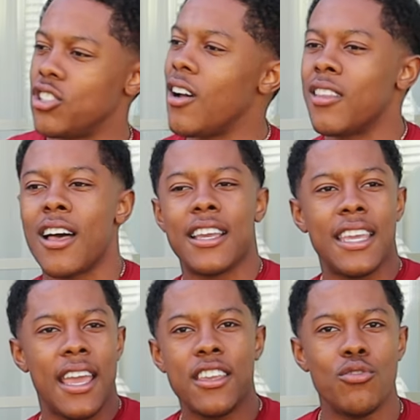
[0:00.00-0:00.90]
jawline.
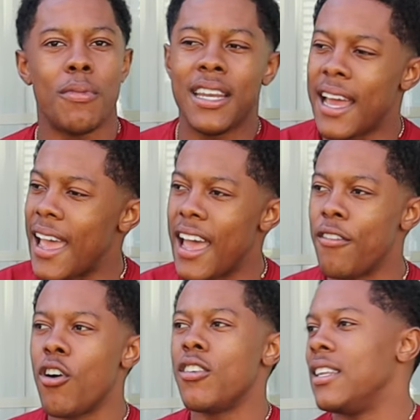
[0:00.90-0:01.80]
Yeah, you may not
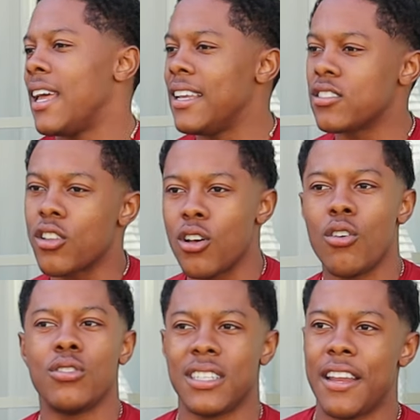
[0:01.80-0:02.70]
have all the nice
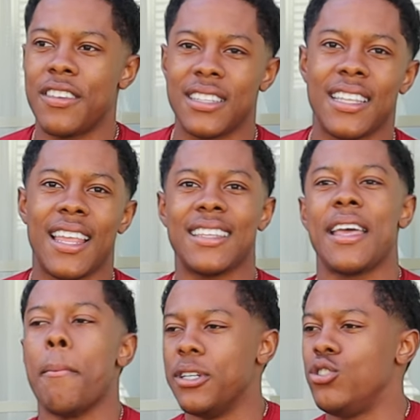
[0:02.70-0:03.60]
clothes and everything like
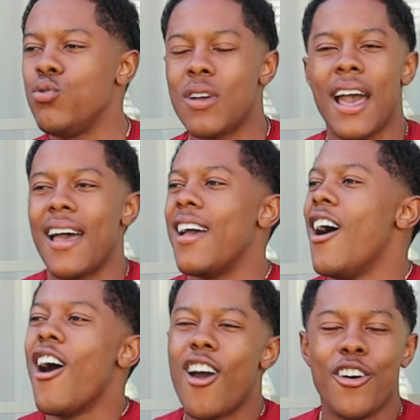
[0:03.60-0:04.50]
that, but you got
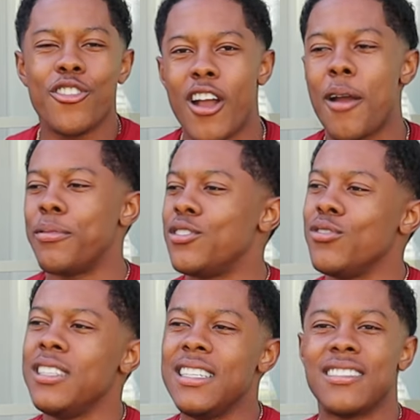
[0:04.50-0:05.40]
other
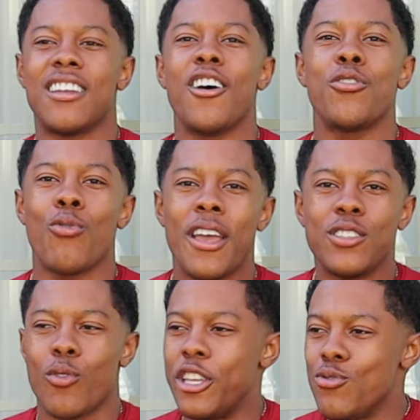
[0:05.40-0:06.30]
opportunities and other
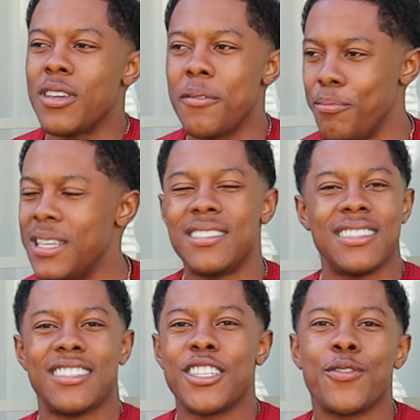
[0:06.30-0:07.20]
ways where you can be
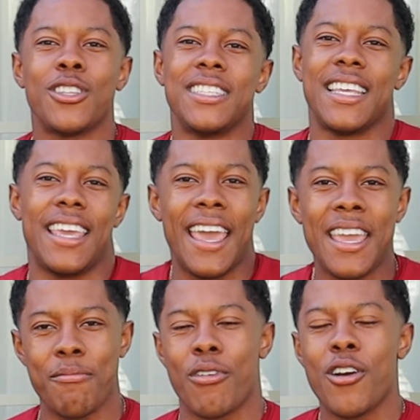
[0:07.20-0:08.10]
successful in the
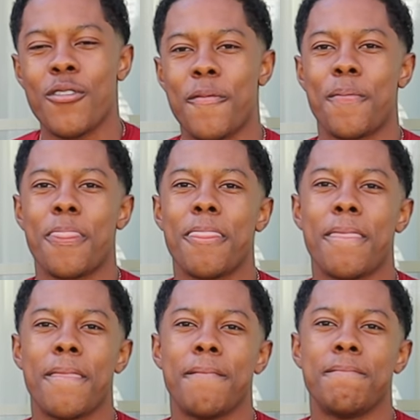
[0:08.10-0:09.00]
game, bro.
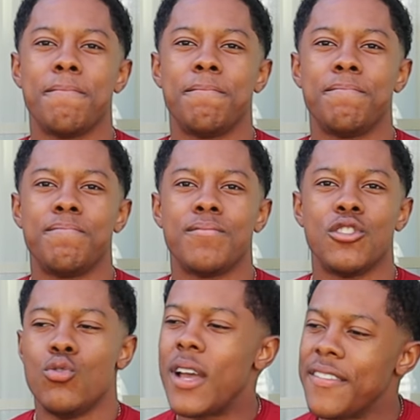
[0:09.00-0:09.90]

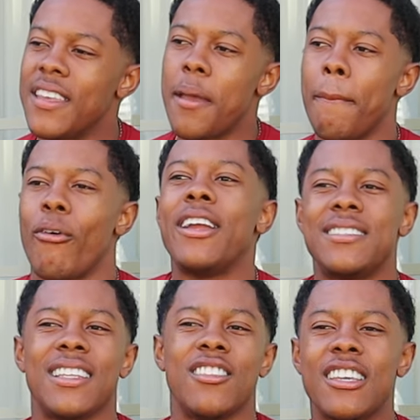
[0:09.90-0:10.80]
You have to
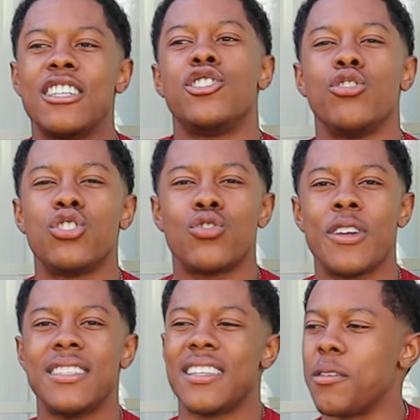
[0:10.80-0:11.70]
embrace and look at your
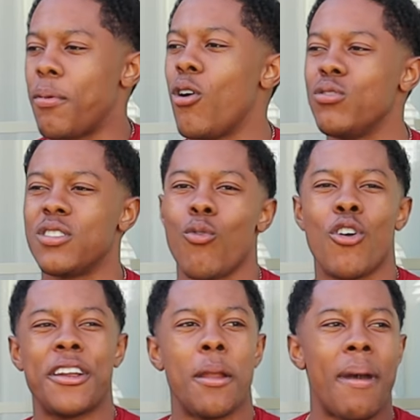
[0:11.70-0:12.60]
strengths as opposed to
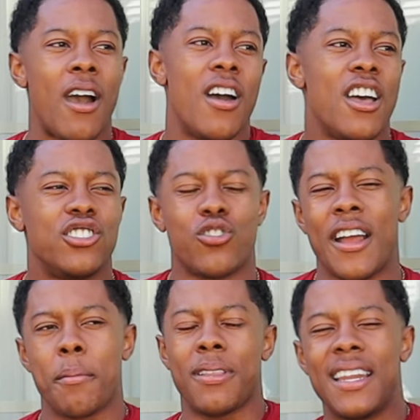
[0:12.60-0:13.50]
worrying about
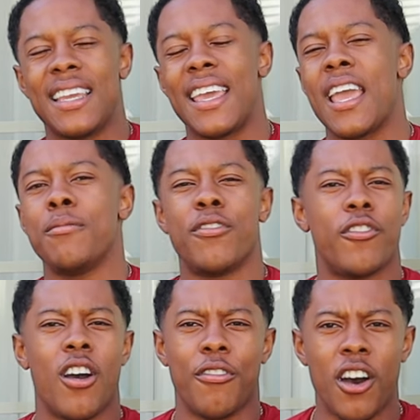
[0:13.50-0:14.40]
trying to play the game
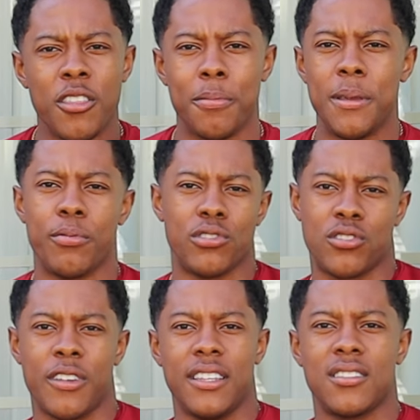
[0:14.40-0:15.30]
of other people's
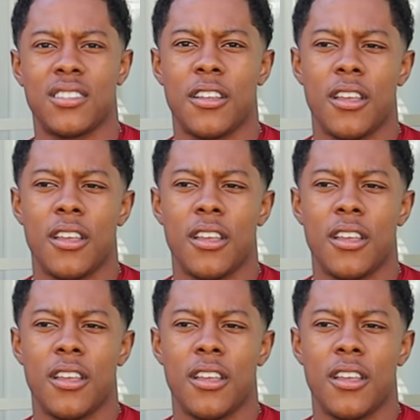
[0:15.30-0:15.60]
strengths.